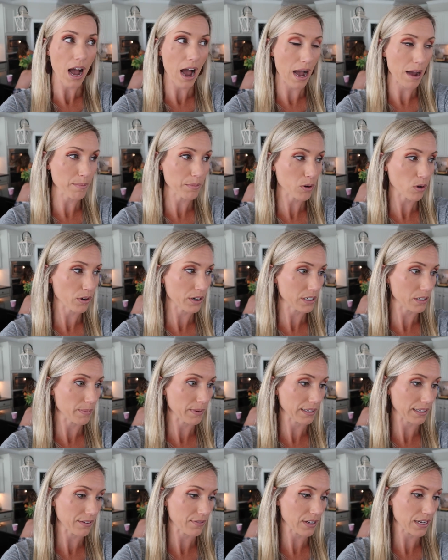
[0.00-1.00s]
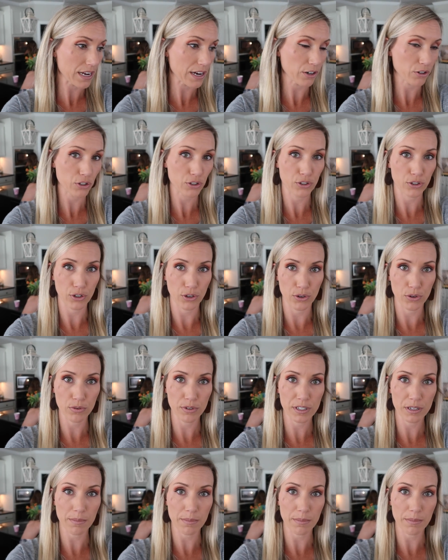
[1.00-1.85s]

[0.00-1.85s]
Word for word: I'm going to be leaving here soon